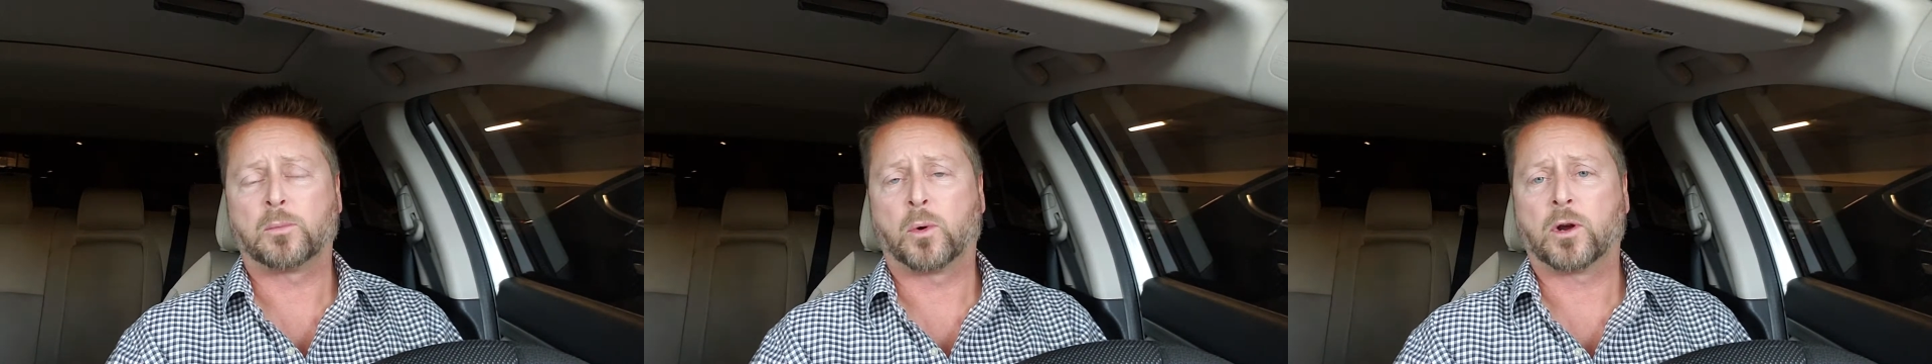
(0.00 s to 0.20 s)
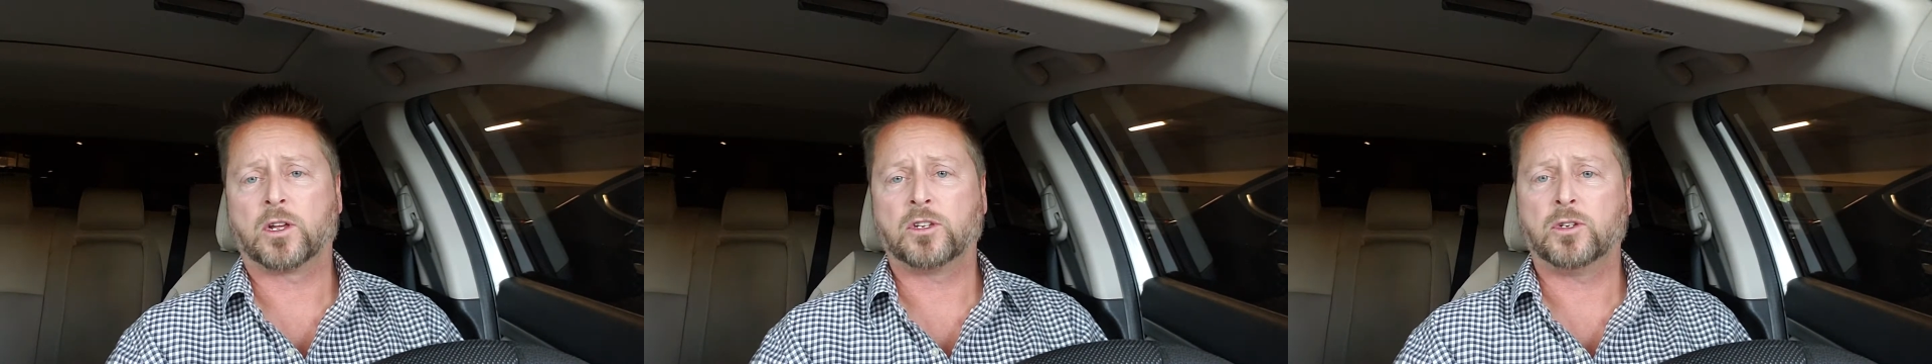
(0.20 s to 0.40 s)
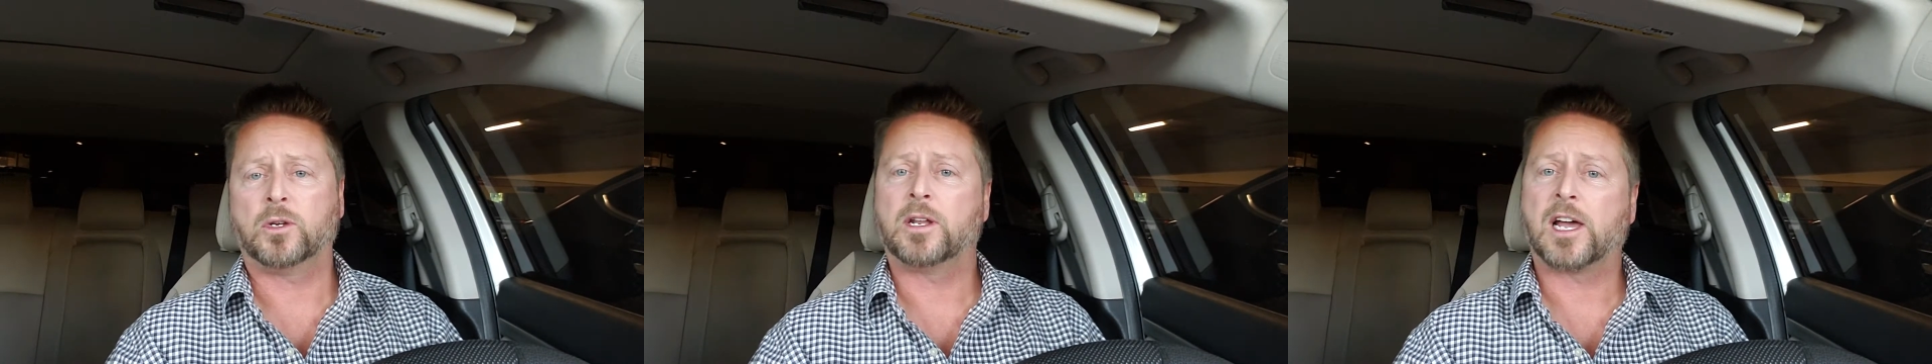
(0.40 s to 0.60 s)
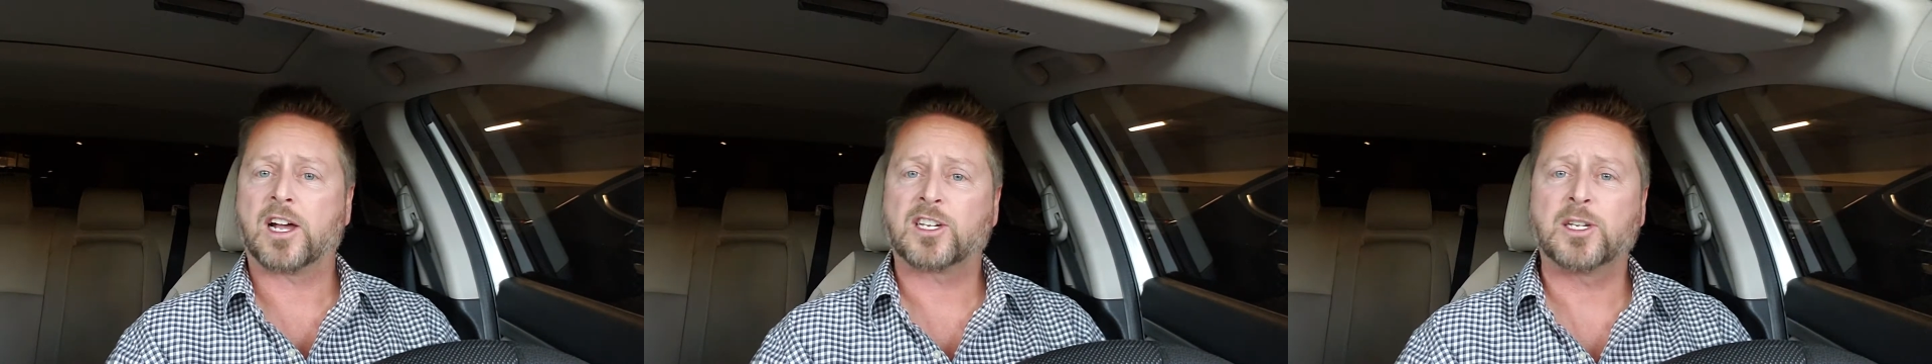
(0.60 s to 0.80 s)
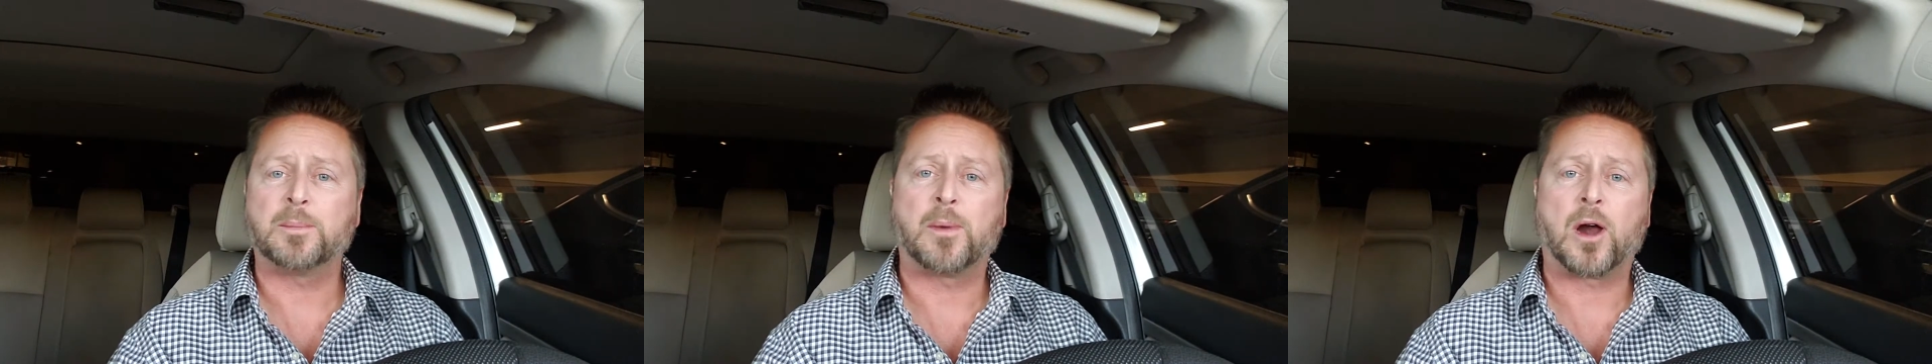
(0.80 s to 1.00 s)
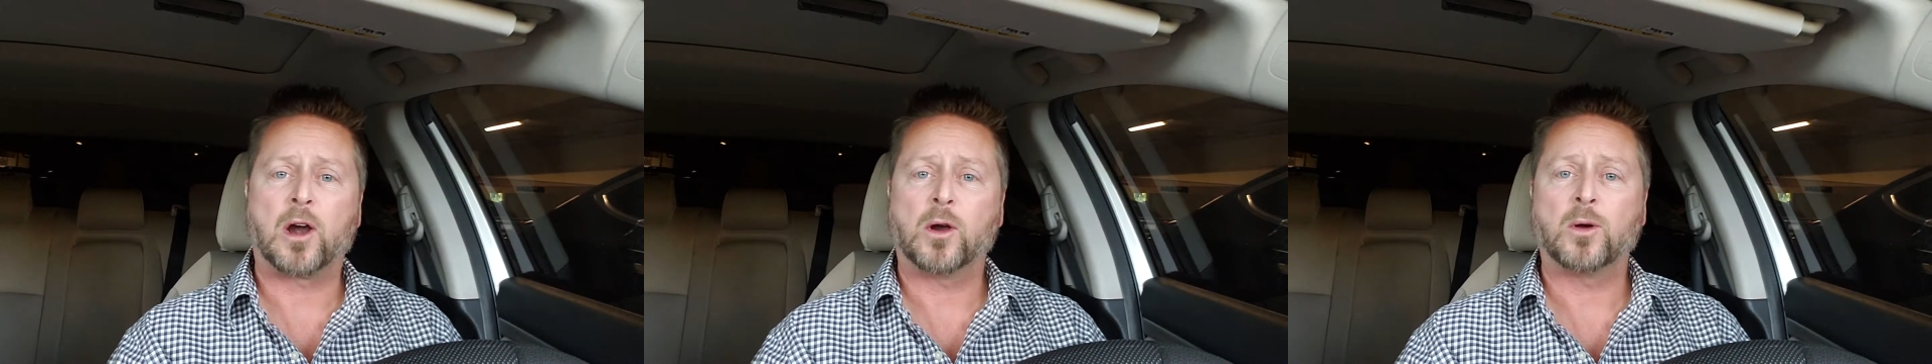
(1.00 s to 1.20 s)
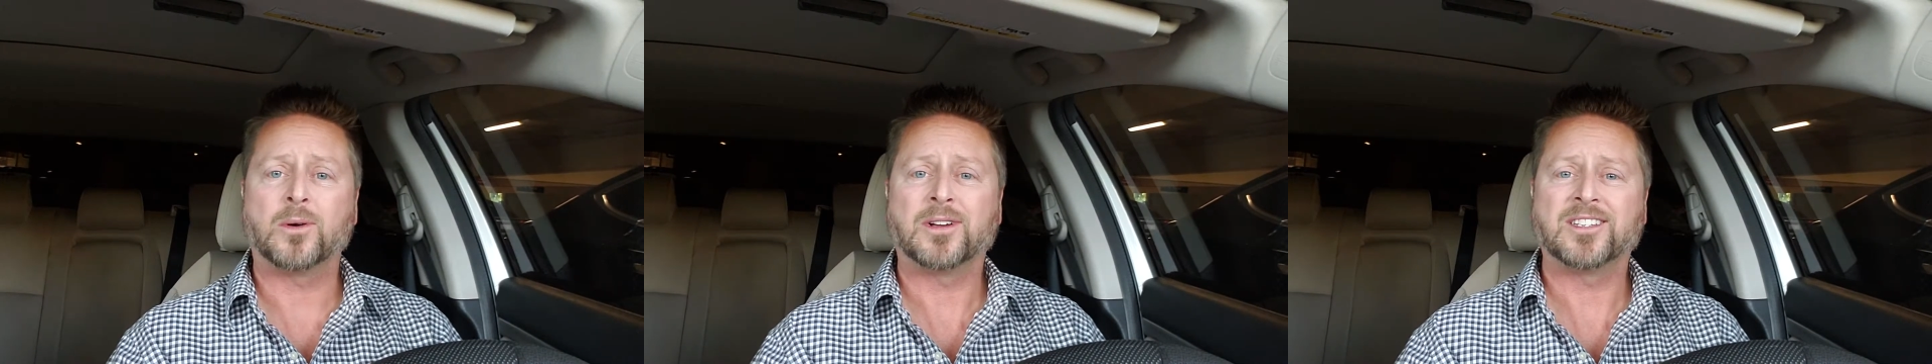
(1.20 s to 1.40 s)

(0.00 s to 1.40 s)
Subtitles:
mortgage you could actually borrow